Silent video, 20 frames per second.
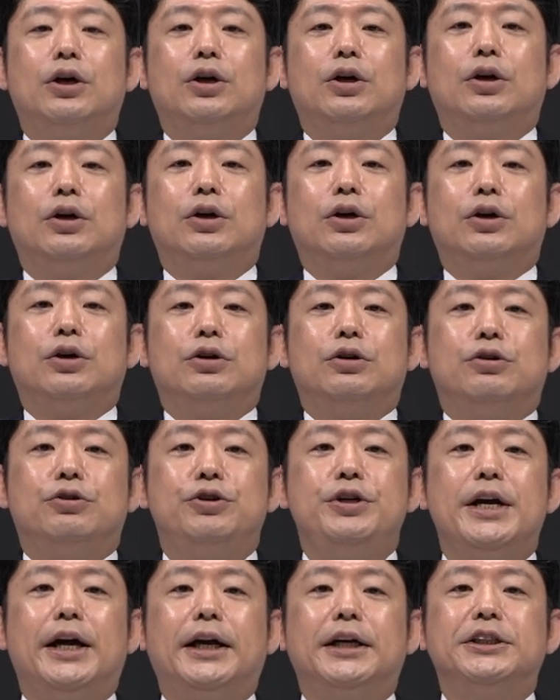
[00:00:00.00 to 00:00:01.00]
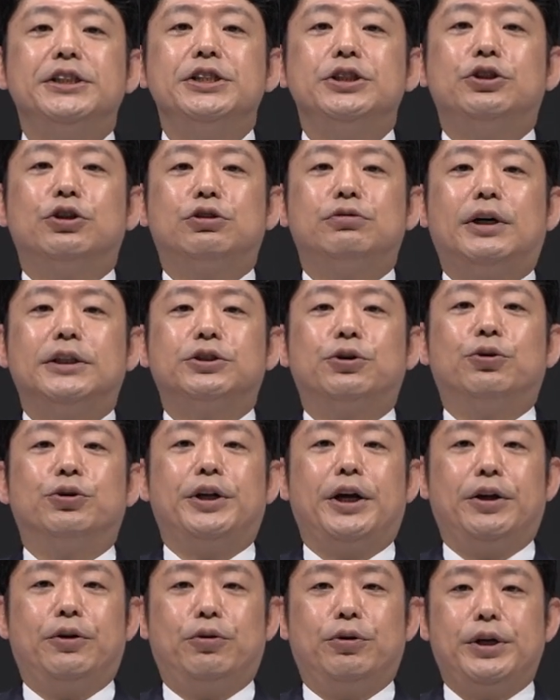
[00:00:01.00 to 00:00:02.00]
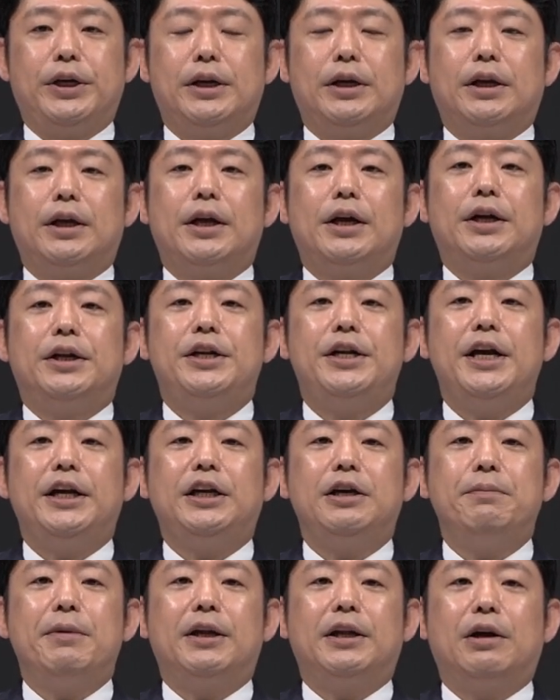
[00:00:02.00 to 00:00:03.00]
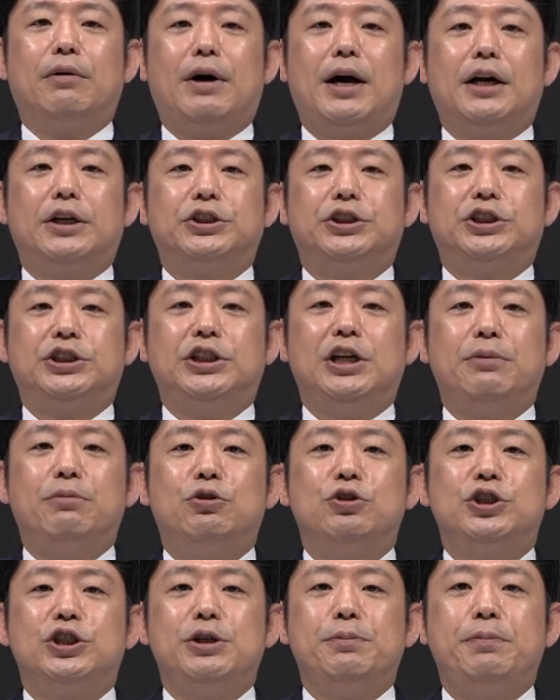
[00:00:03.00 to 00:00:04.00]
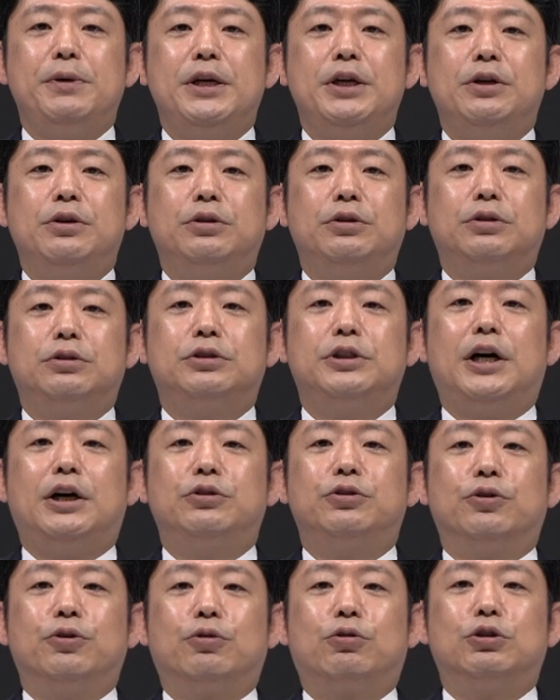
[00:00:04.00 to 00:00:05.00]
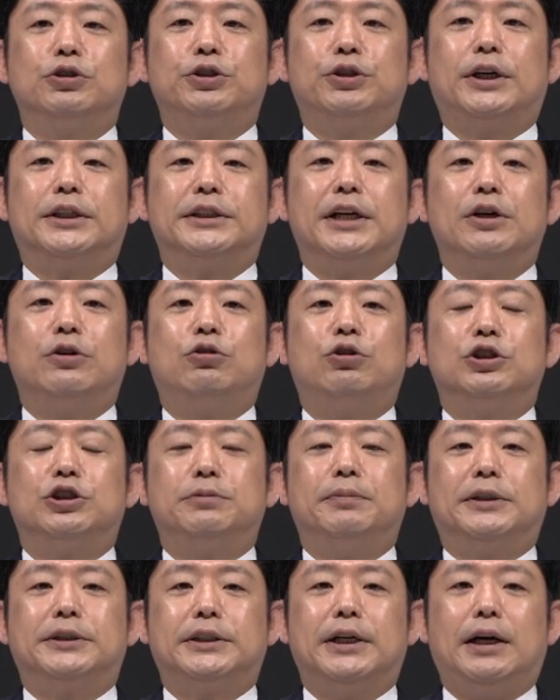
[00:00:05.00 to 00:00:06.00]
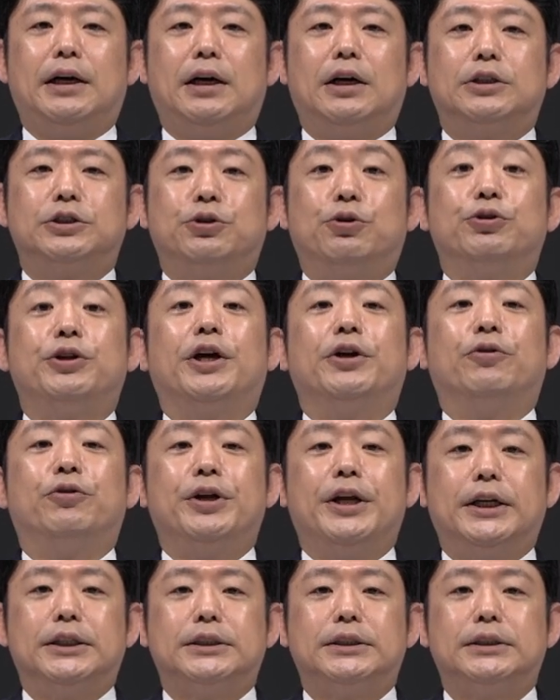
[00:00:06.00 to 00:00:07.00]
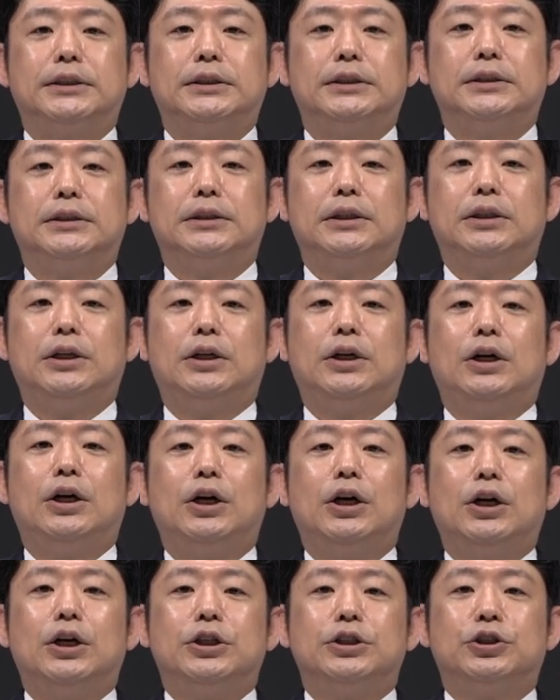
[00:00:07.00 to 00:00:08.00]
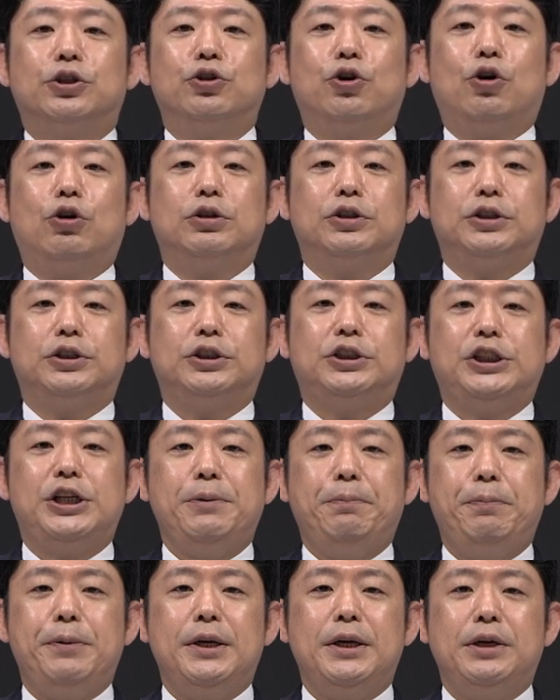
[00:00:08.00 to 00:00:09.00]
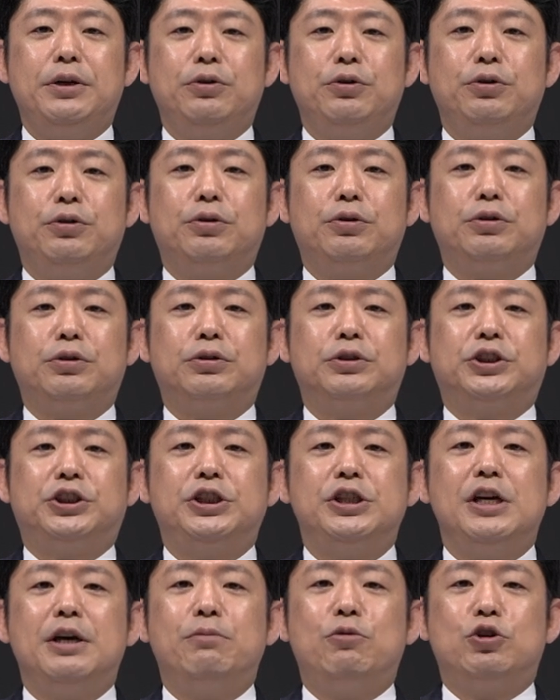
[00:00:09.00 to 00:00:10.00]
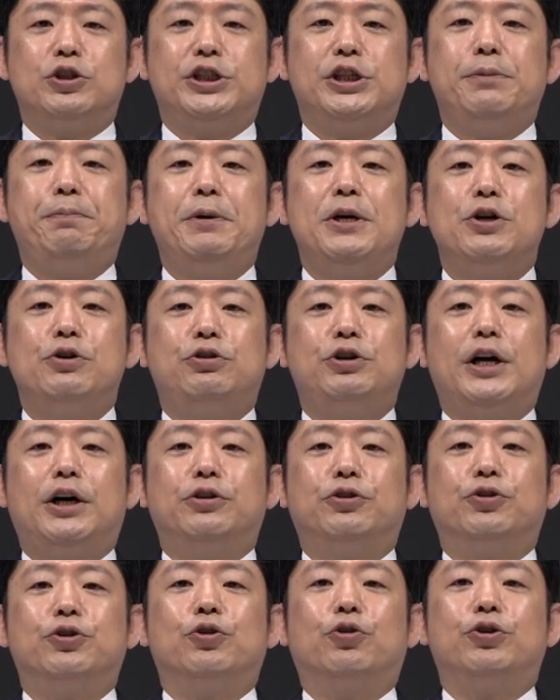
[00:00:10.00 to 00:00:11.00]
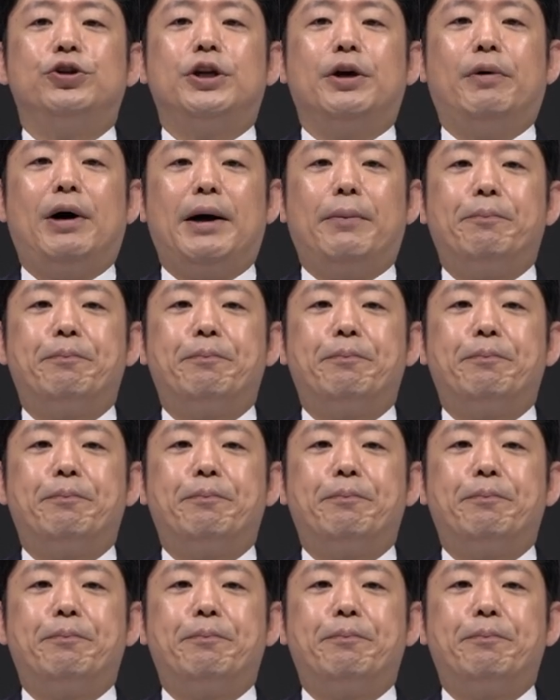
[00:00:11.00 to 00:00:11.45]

Revenue is tracking as expected, and profits are also within expectations, despite upfront costs for the GMO GPU cloud. Regarding the GMO GPU cloud,